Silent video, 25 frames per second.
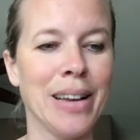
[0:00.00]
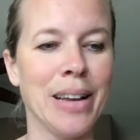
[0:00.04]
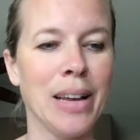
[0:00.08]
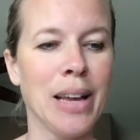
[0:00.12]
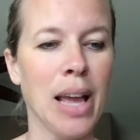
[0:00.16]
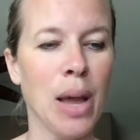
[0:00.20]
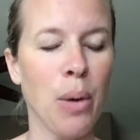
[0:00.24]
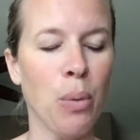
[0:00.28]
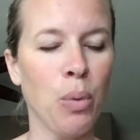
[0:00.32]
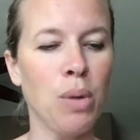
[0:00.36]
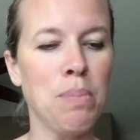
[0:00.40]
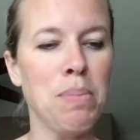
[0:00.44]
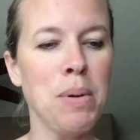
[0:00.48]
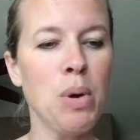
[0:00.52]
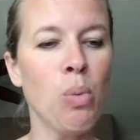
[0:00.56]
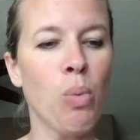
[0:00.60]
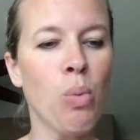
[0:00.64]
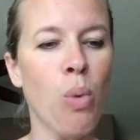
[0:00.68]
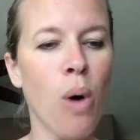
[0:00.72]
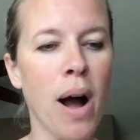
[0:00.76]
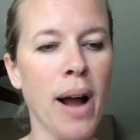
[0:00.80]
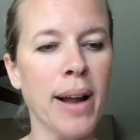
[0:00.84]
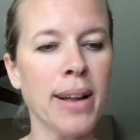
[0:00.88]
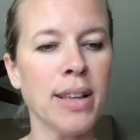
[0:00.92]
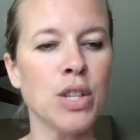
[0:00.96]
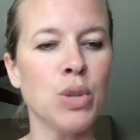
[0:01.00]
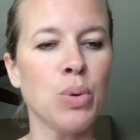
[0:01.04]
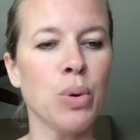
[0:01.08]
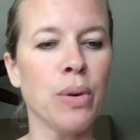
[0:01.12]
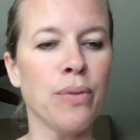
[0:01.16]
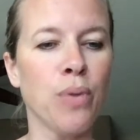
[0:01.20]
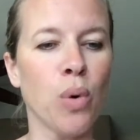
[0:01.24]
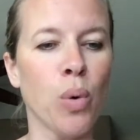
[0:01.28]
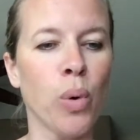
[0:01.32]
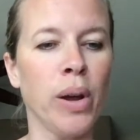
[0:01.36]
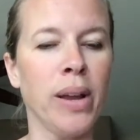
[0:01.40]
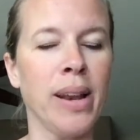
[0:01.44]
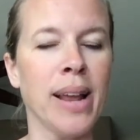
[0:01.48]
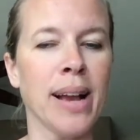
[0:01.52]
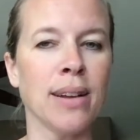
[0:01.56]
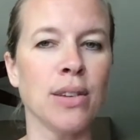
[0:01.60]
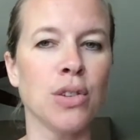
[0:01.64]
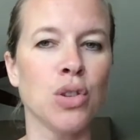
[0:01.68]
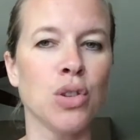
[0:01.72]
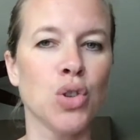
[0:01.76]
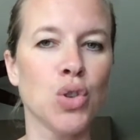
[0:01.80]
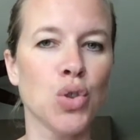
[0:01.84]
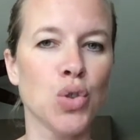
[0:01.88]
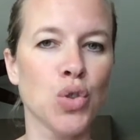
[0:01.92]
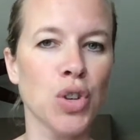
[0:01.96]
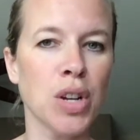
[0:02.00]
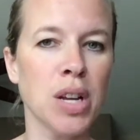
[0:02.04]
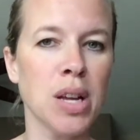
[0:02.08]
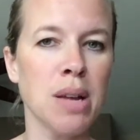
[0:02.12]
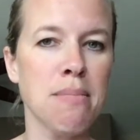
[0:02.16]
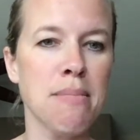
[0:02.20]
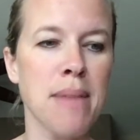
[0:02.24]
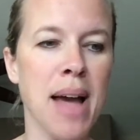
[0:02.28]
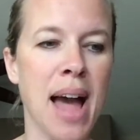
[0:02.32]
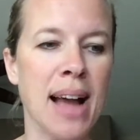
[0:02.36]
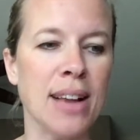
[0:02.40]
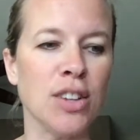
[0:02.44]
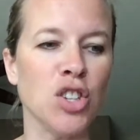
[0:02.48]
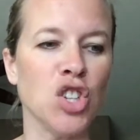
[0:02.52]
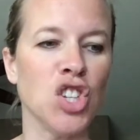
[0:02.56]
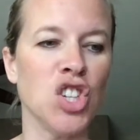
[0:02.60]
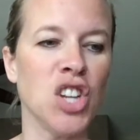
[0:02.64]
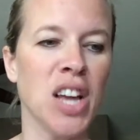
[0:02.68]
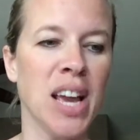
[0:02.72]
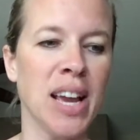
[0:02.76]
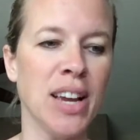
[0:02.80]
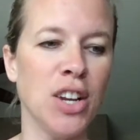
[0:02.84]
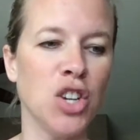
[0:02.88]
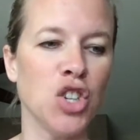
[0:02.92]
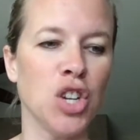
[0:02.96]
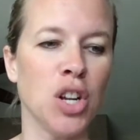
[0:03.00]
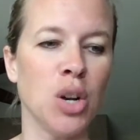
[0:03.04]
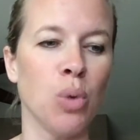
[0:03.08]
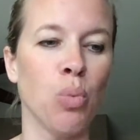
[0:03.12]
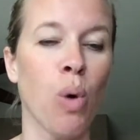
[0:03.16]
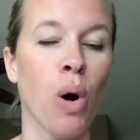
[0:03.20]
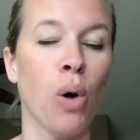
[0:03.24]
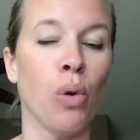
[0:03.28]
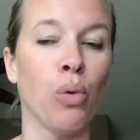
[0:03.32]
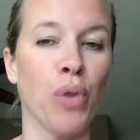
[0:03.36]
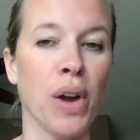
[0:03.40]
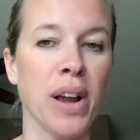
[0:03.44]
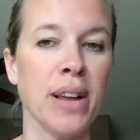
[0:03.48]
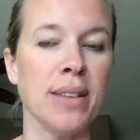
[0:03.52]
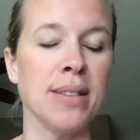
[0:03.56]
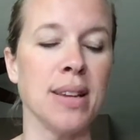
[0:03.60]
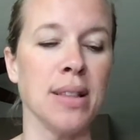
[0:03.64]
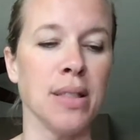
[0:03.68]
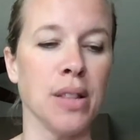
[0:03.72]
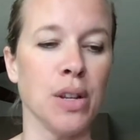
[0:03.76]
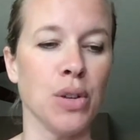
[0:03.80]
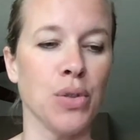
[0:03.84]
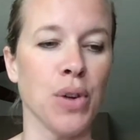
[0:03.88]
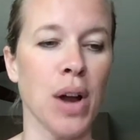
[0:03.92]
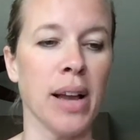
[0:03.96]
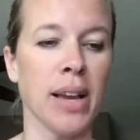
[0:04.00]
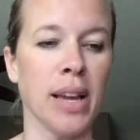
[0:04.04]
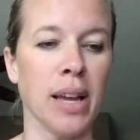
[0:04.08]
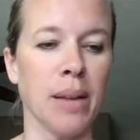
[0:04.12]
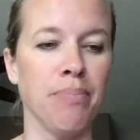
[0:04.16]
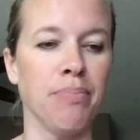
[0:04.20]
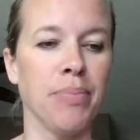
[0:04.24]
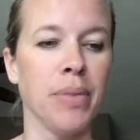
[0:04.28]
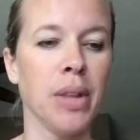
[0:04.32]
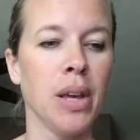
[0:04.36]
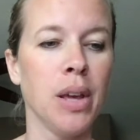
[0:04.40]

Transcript: It would be wise to avoid extreme agitation while raising the dragon.